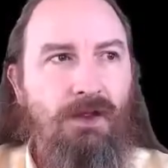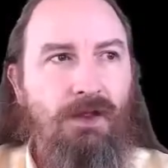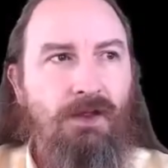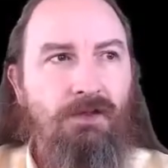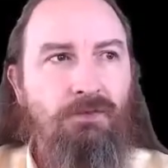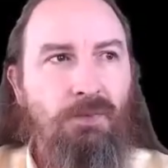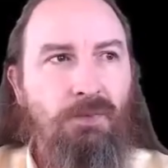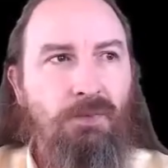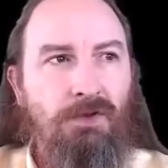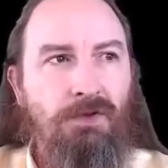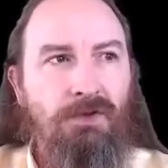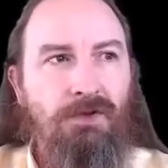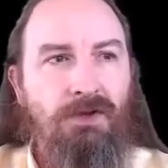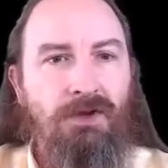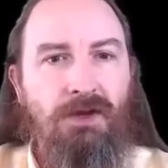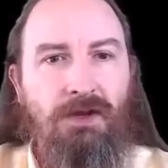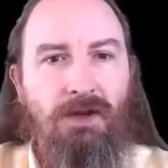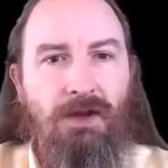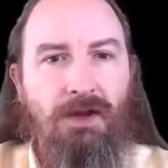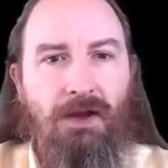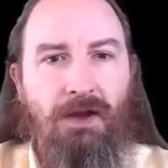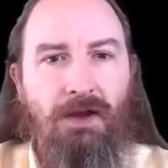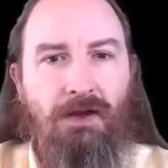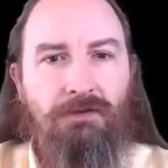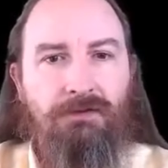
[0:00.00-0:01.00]
As we're
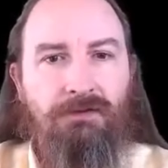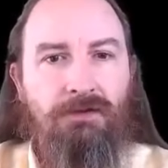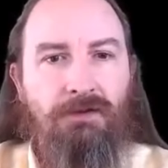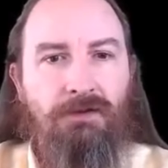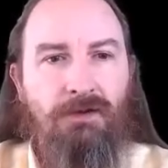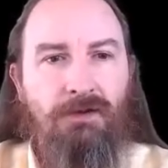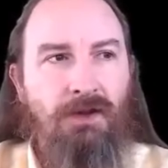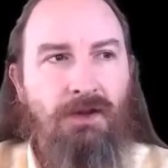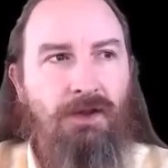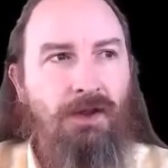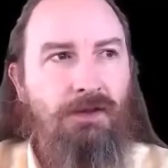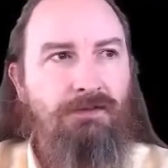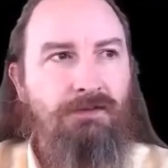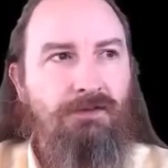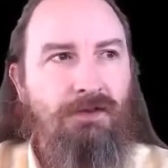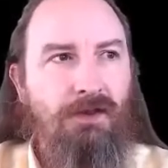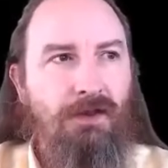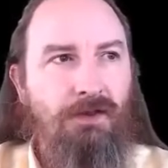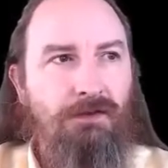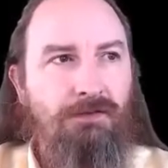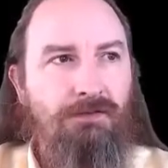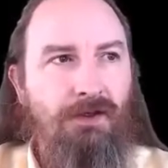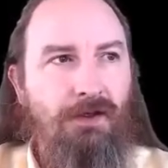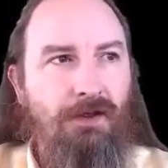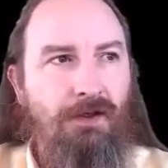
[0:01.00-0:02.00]
looking at
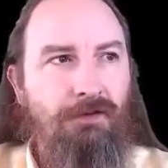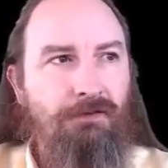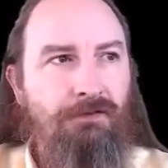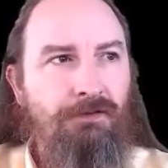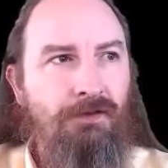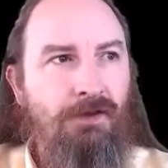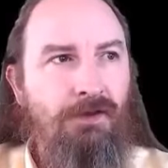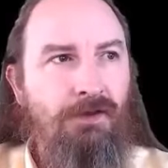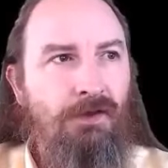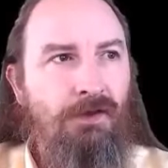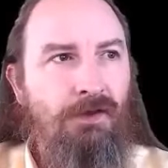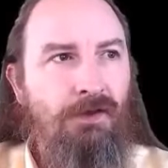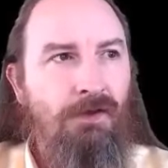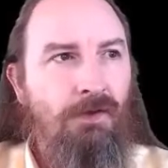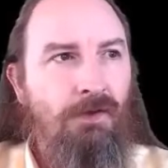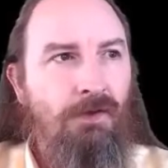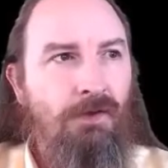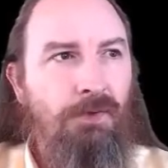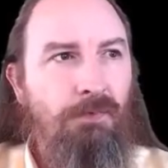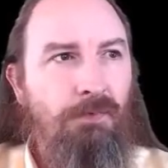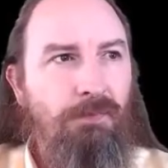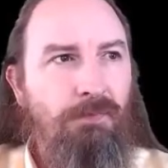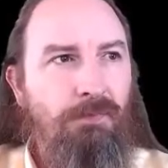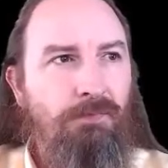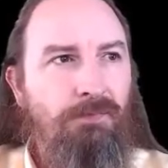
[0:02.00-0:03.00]
end-to-end tests,
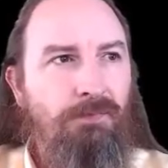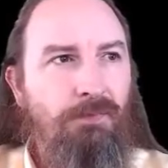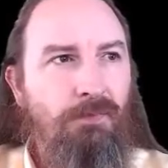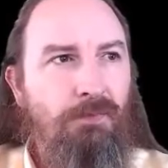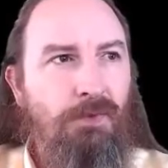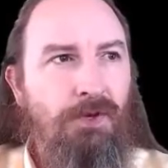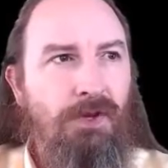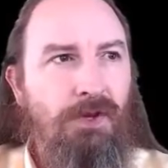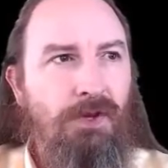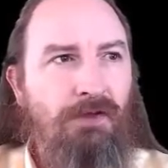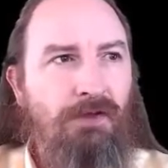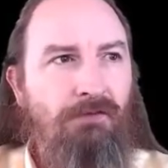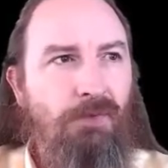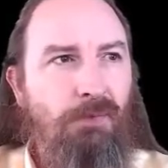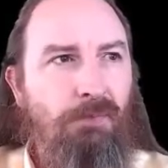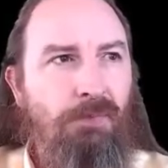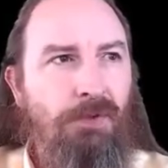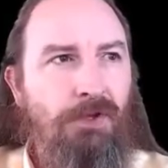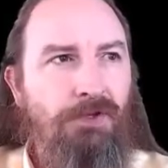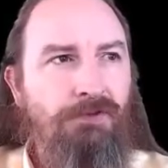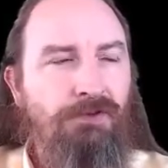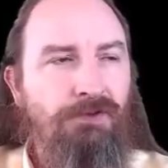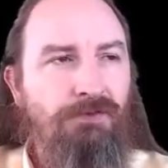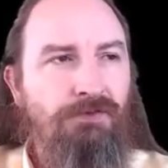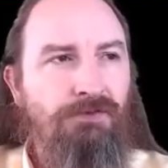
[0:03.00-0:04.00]
we have a
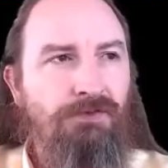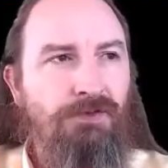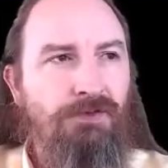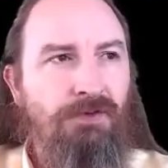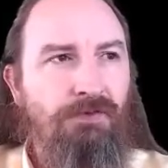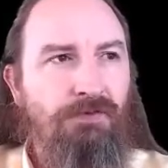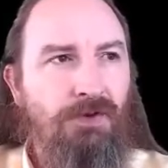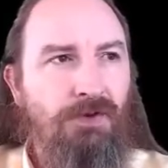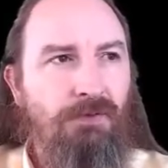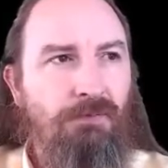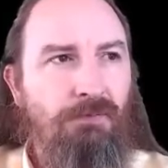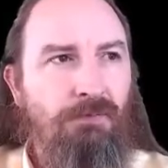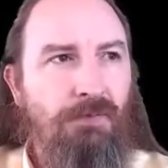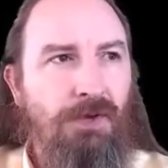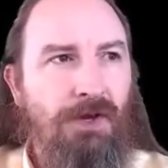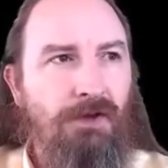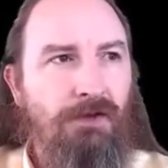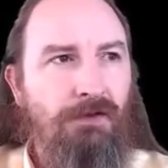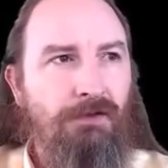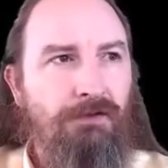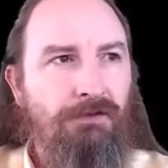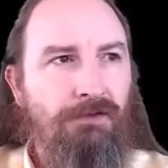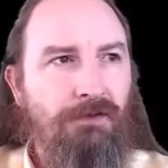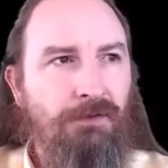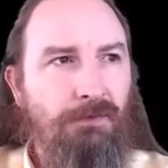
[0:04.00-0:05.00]
bunch of different
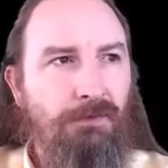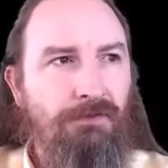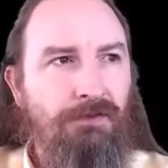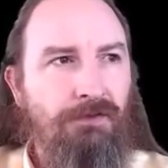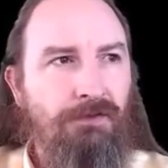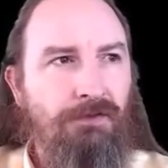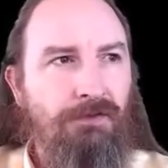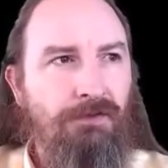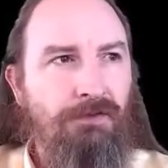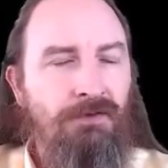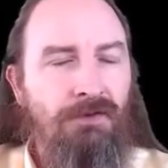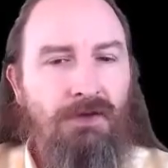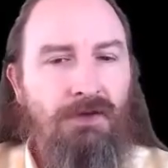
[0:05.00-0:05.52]
mechanisms.